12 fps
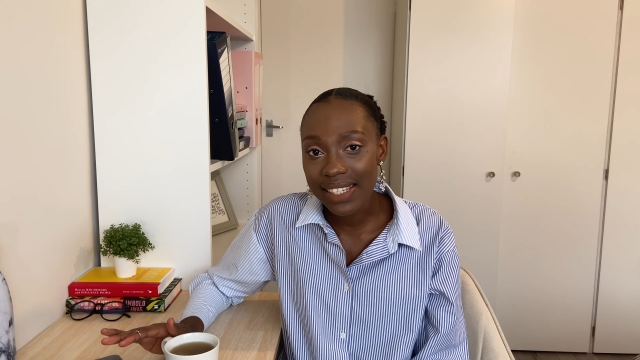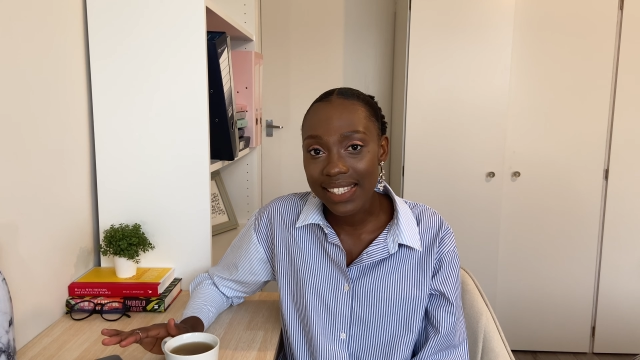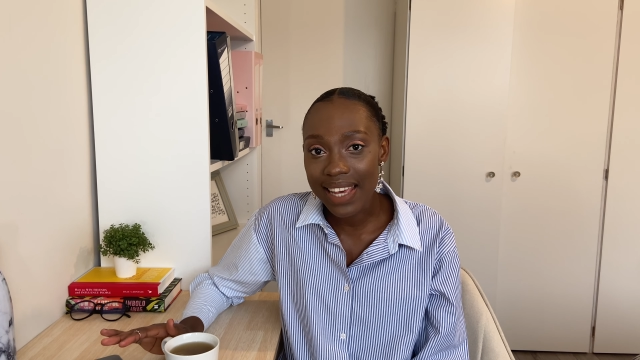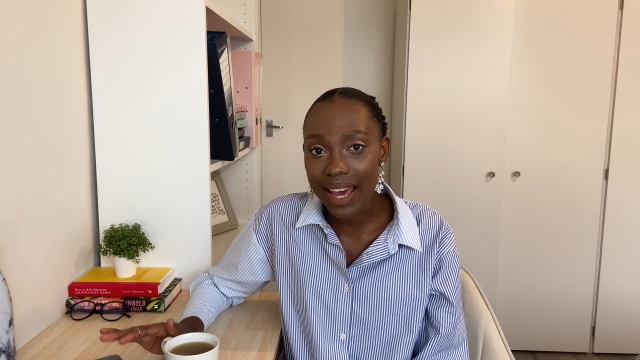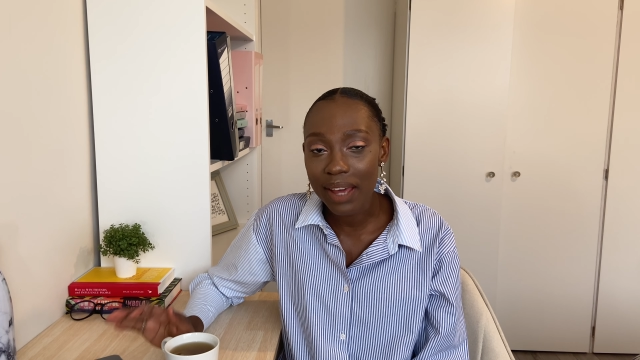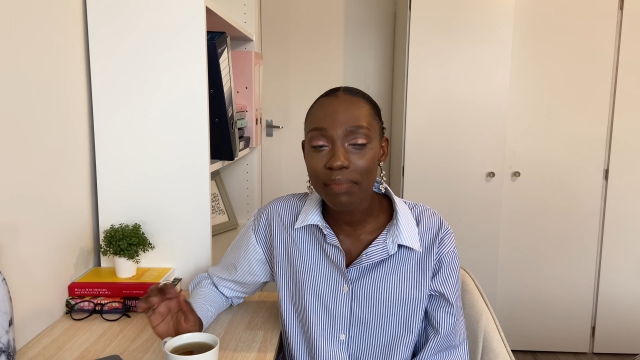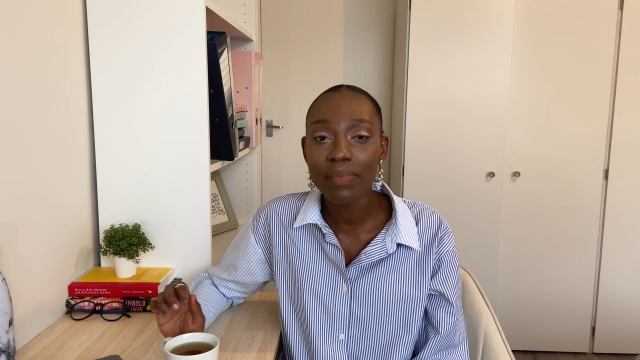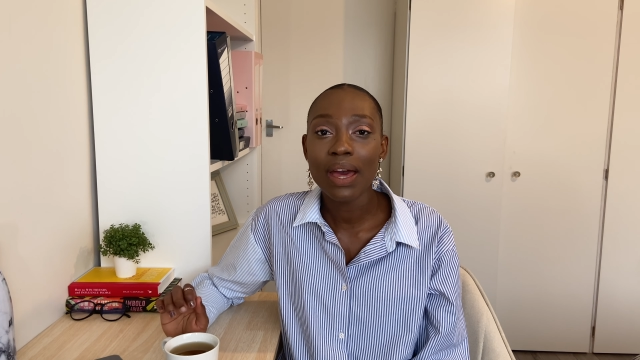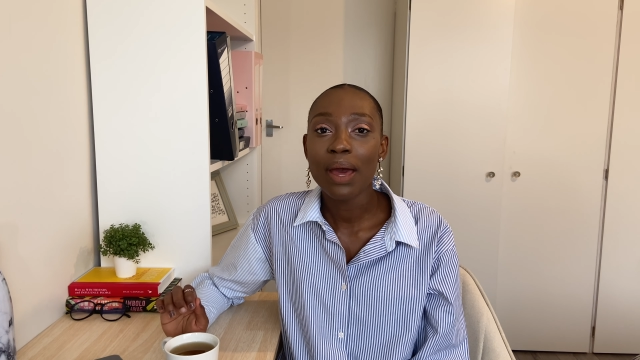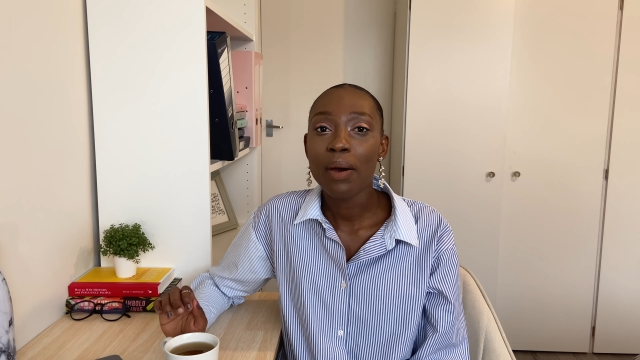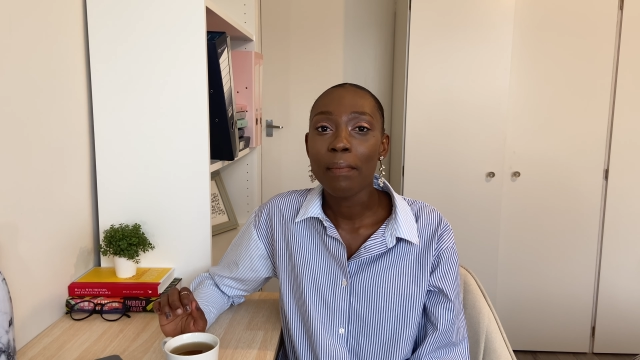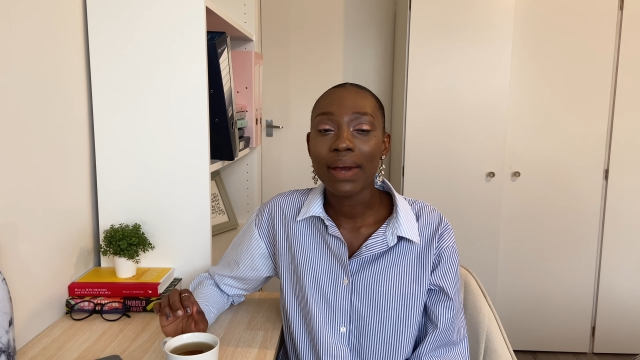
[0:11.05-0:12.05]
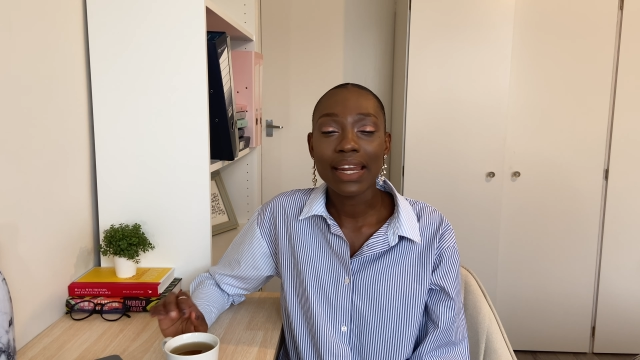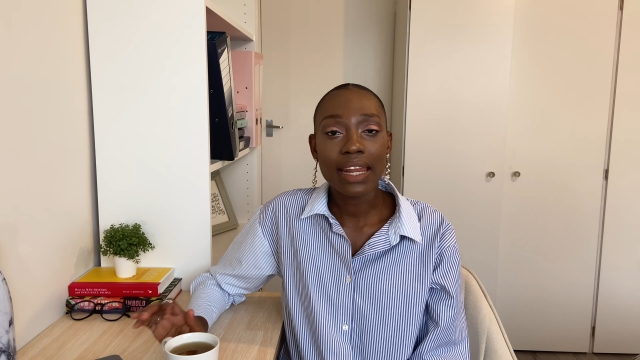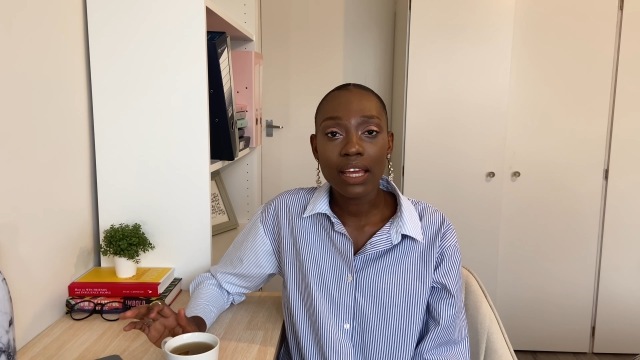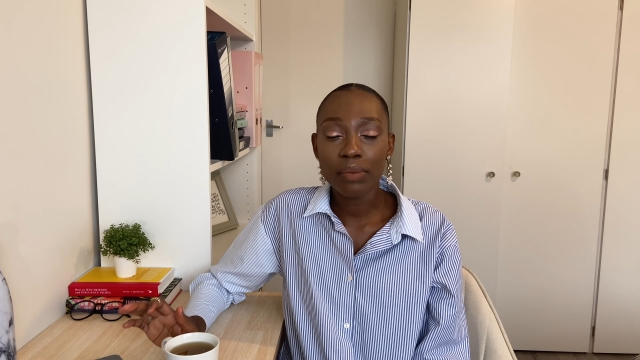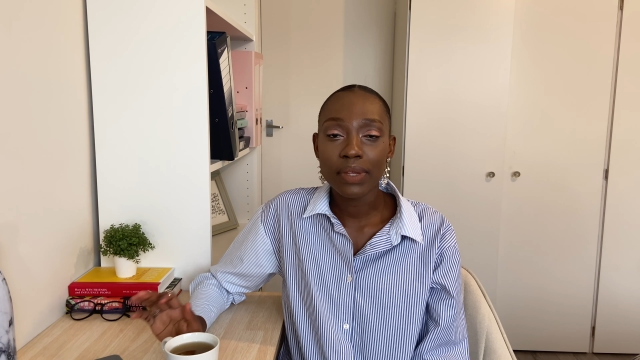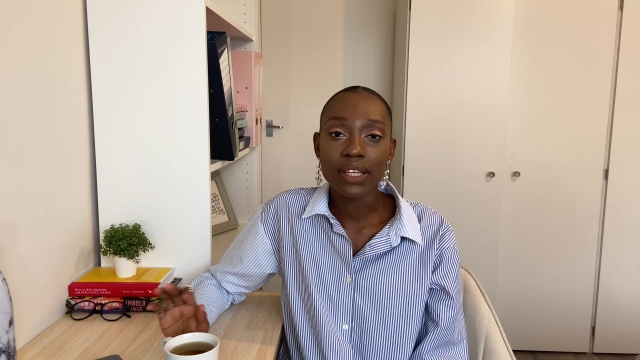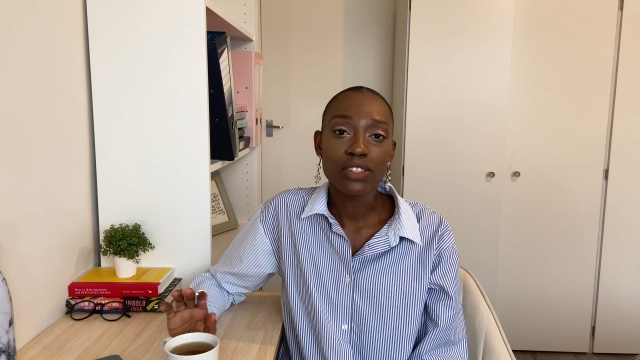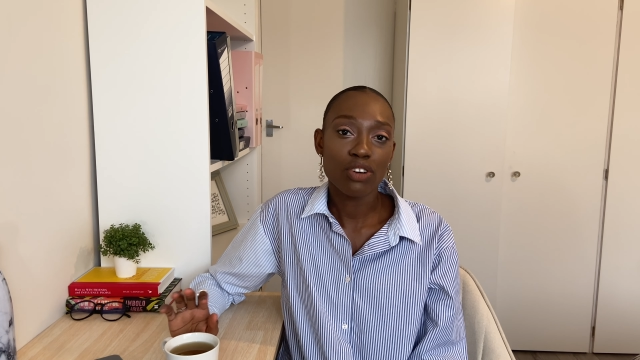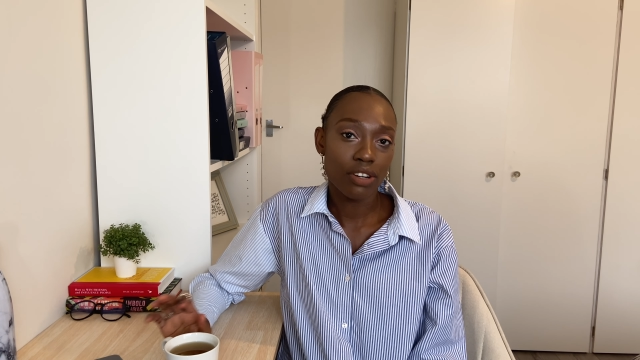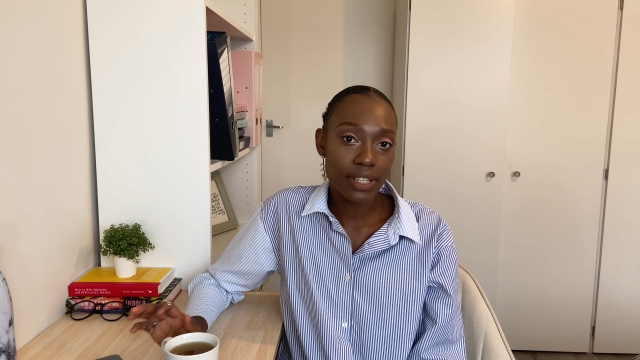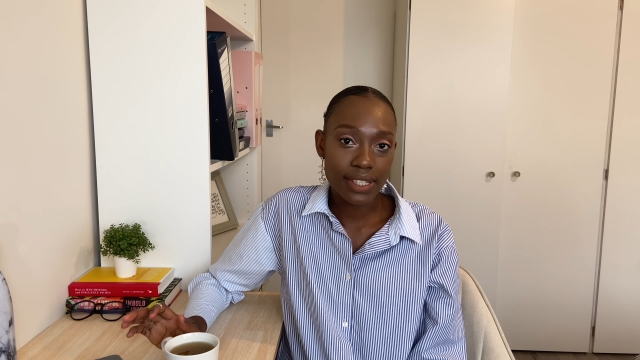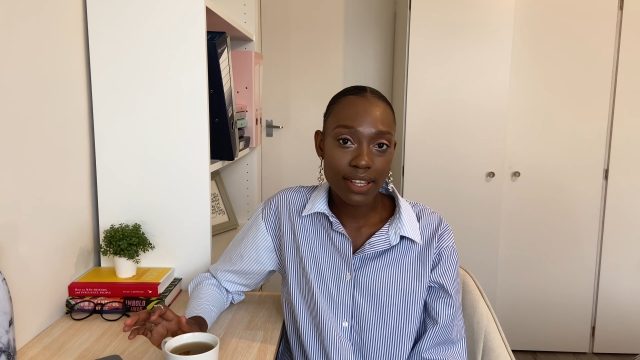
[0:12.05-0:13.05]
time. My name is
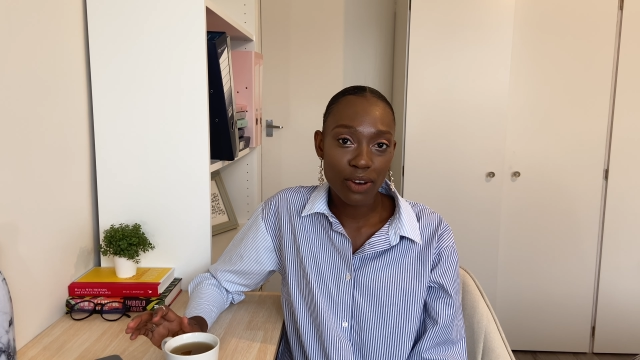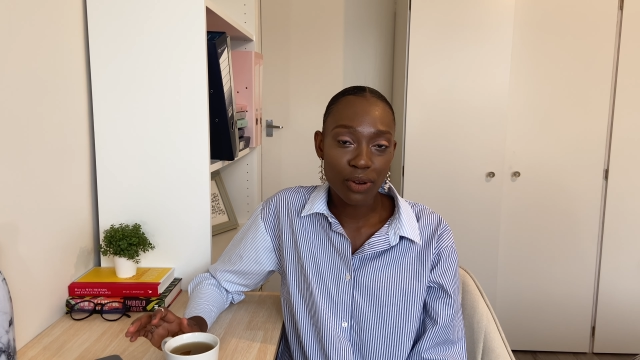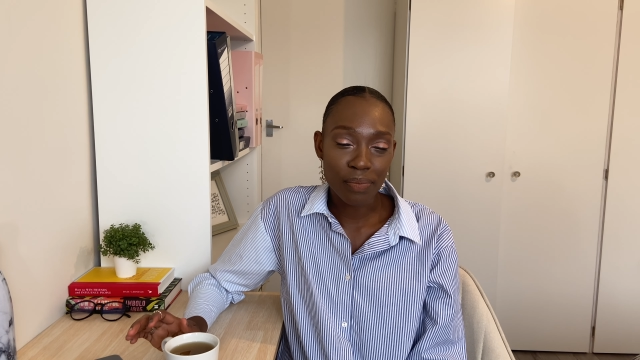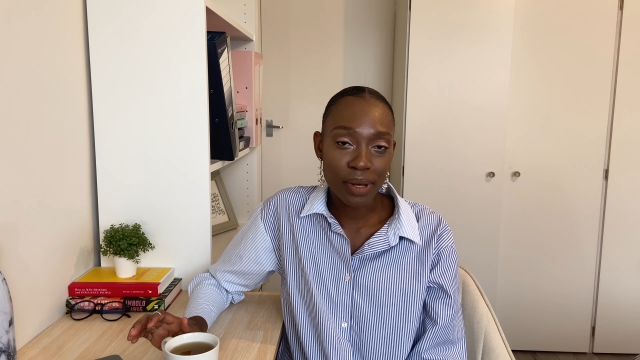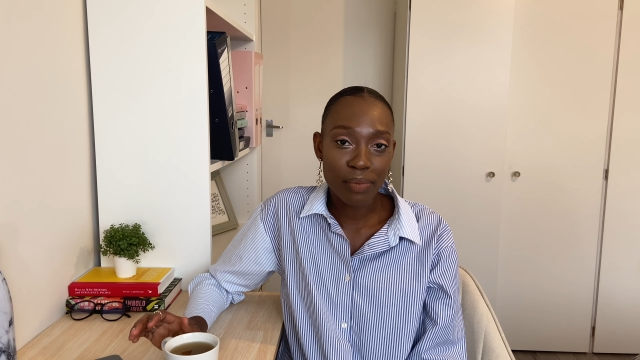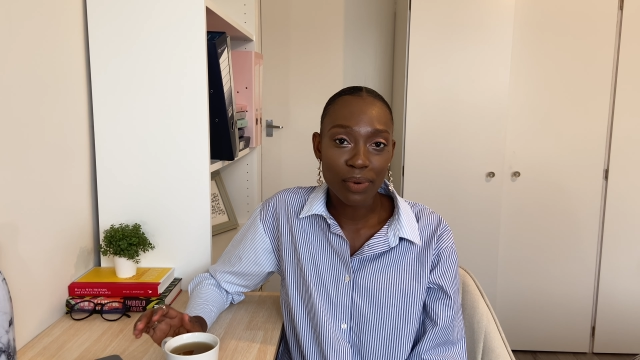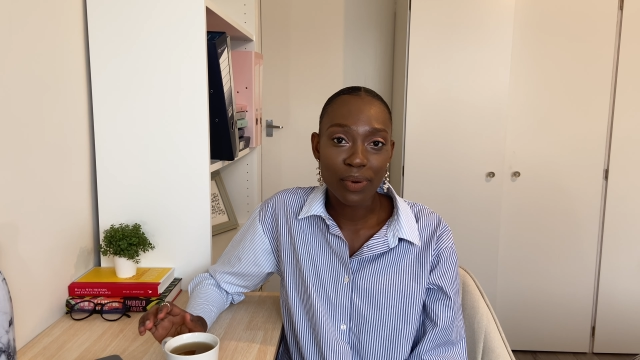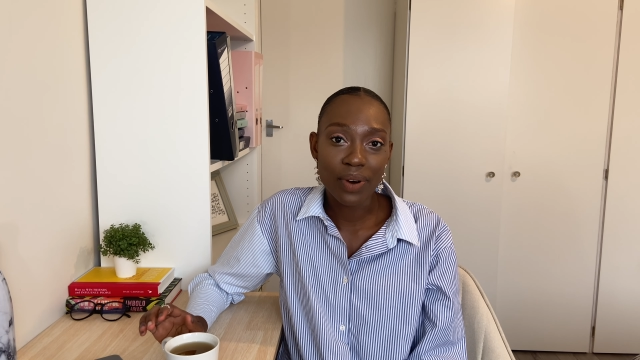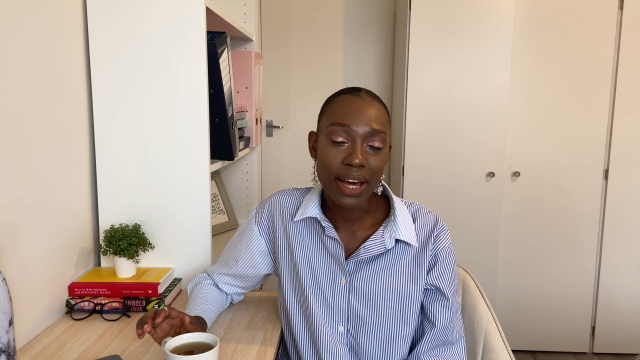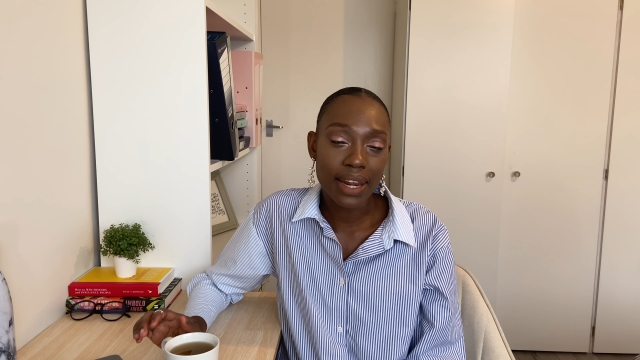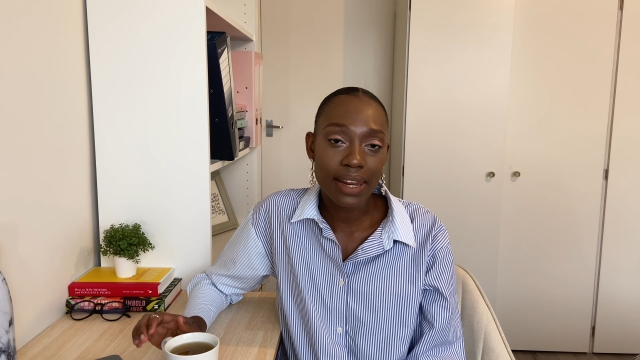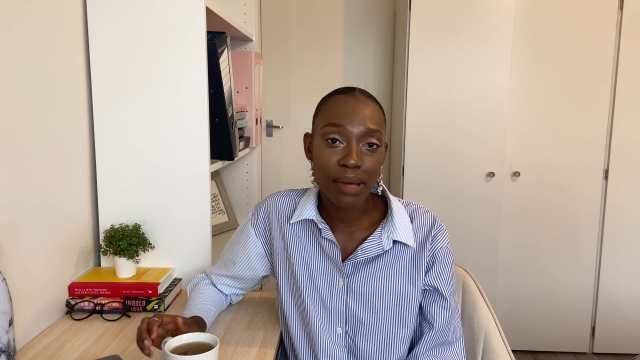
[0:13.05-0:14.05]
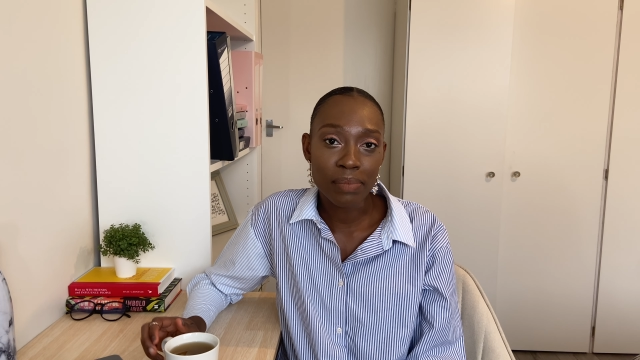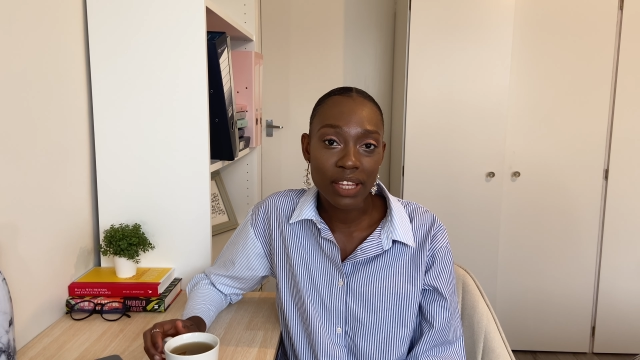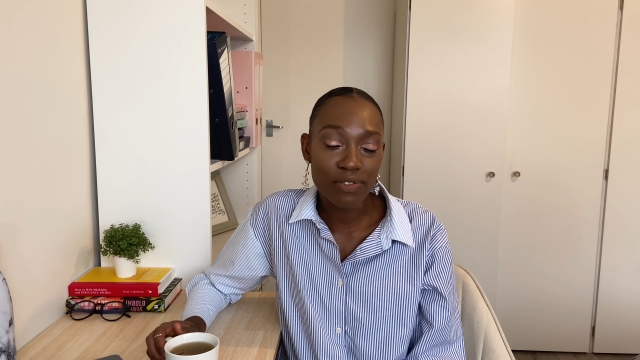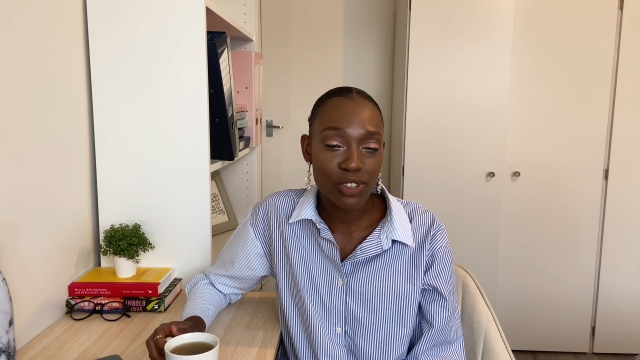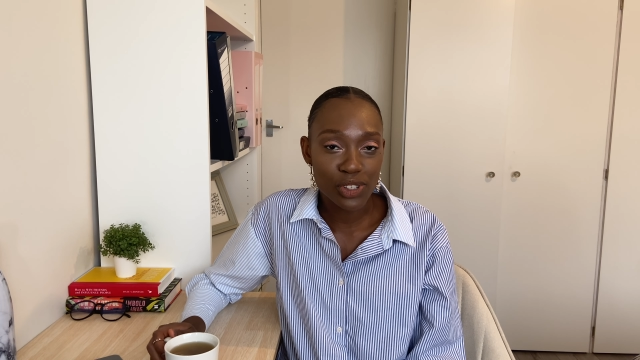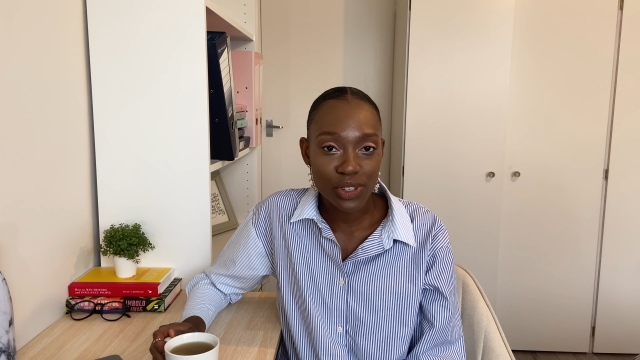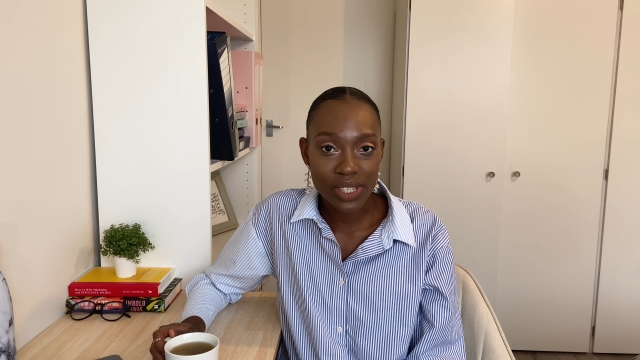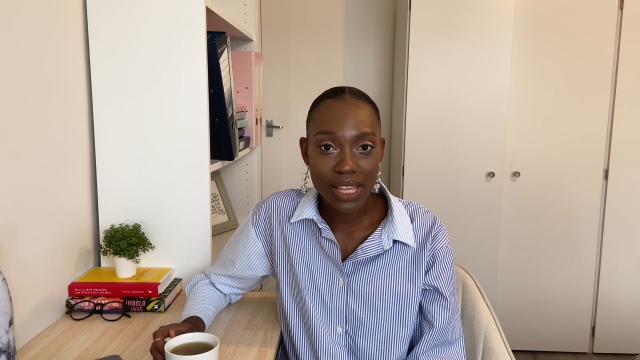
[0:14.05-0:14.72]
Onose Ogbebor and I make videos